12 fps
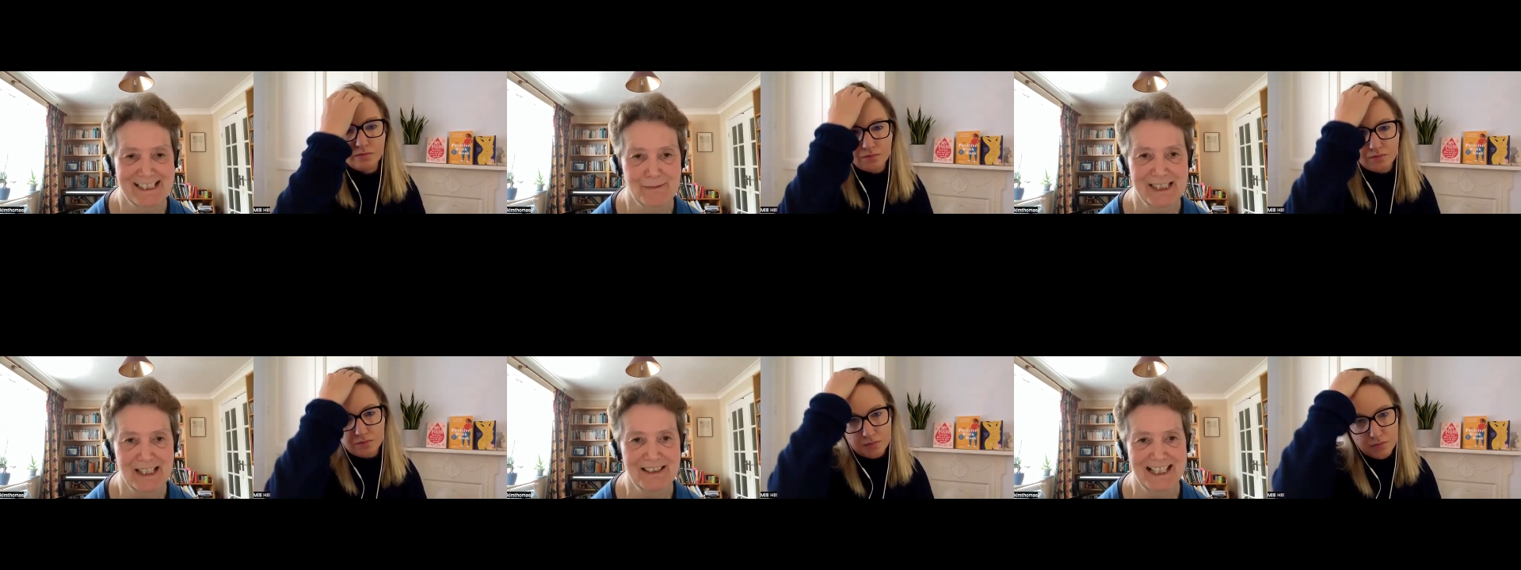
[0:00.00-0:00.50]
Speaker 1: So
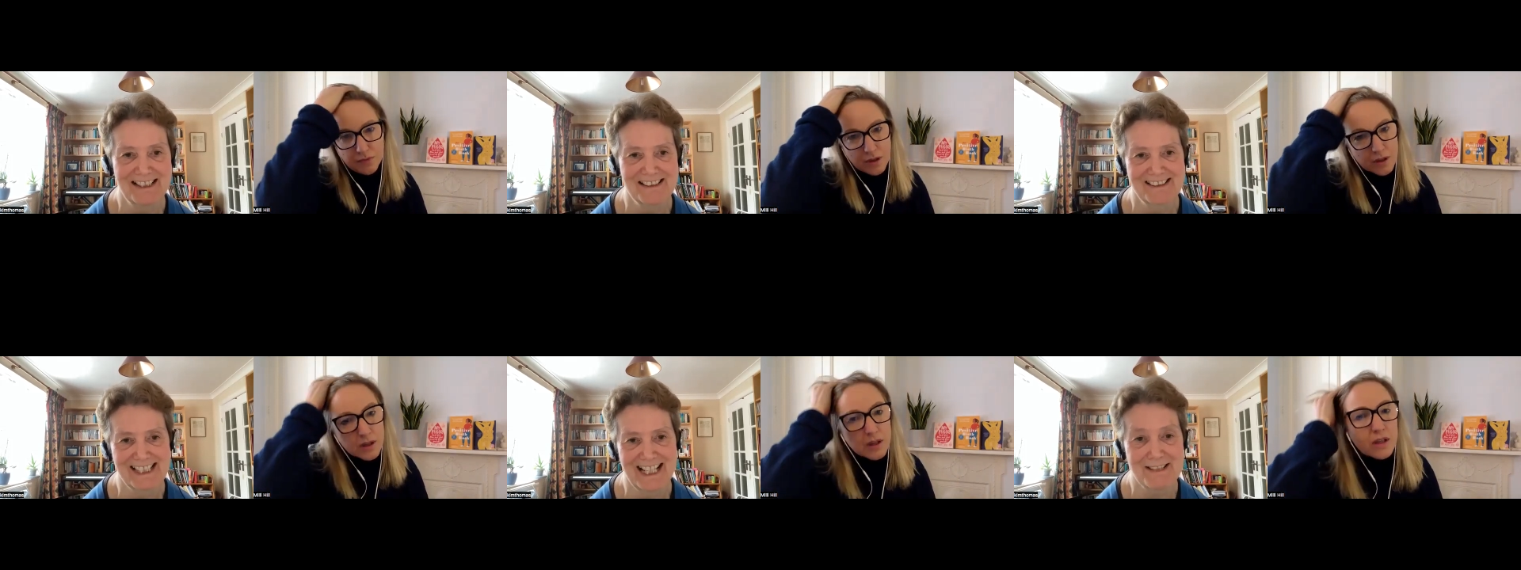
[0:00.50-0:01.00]
we don't kind
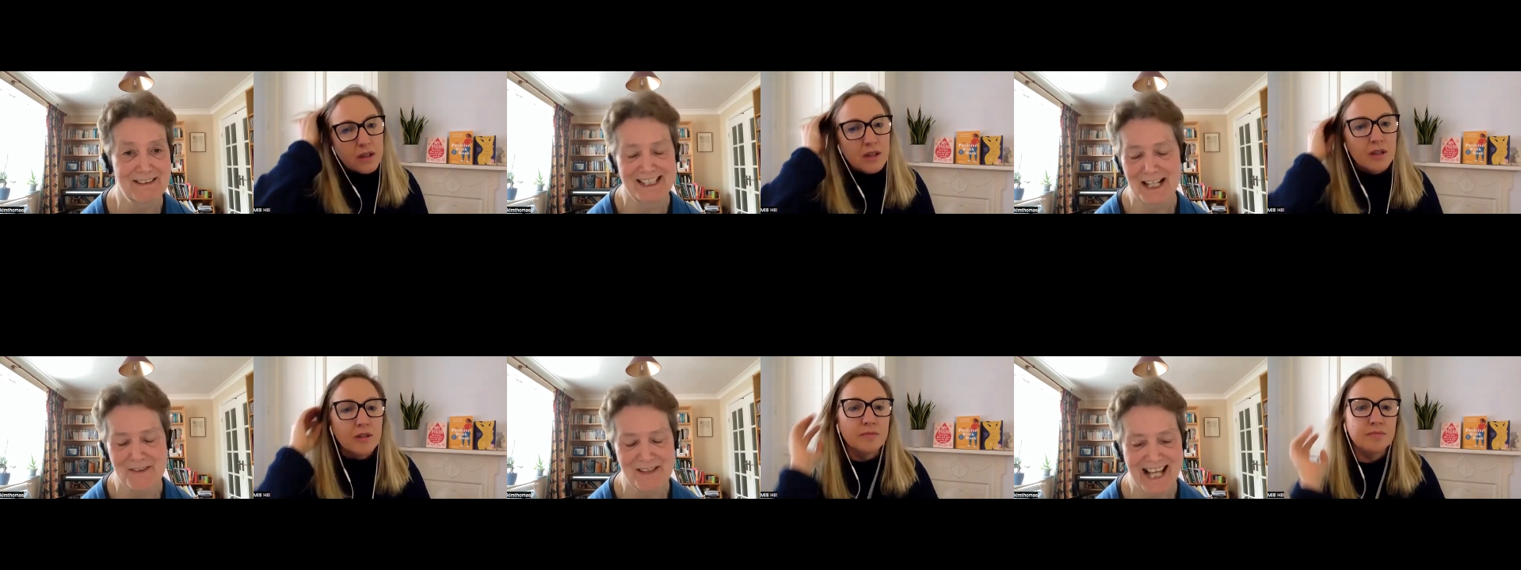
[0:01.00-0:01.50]
of say you
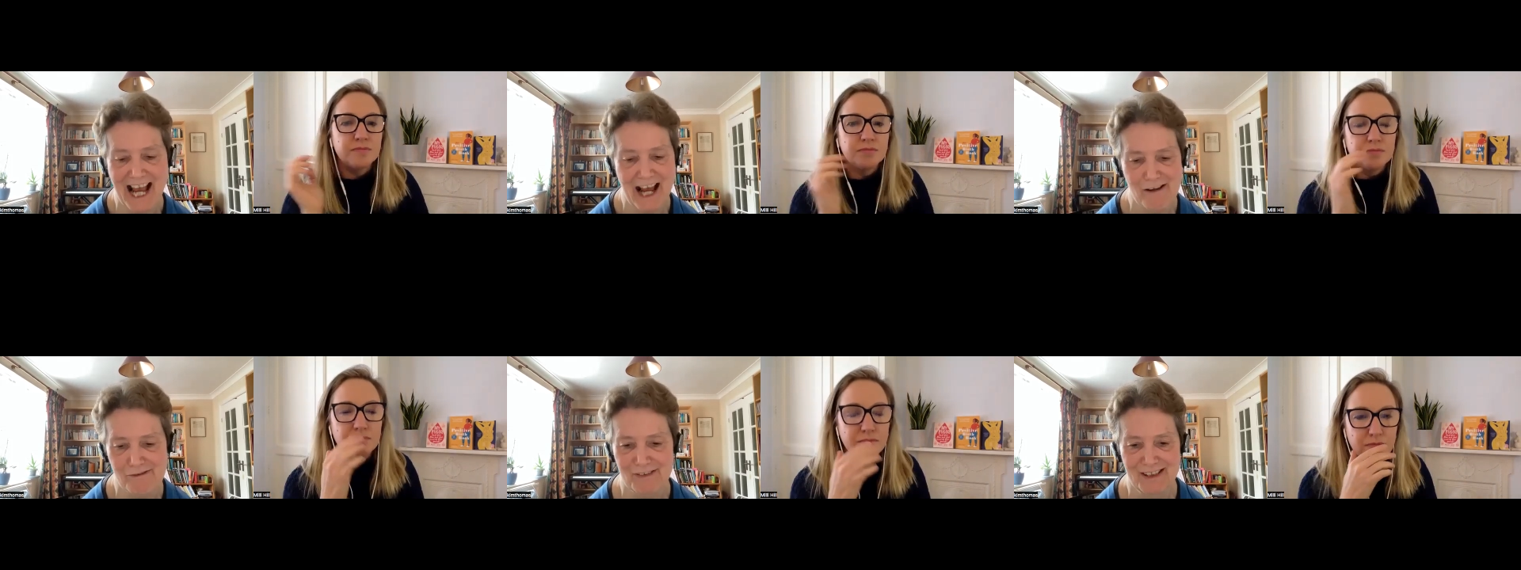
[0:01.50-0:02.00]
can only
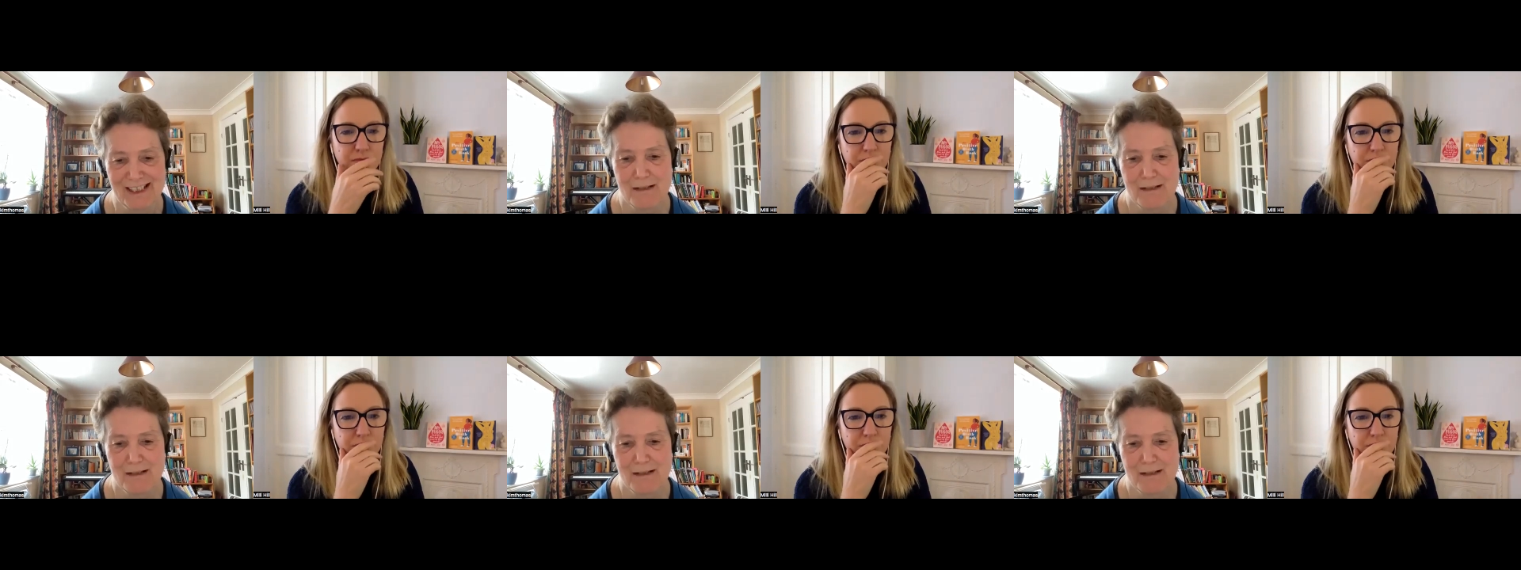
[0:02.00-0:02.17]
have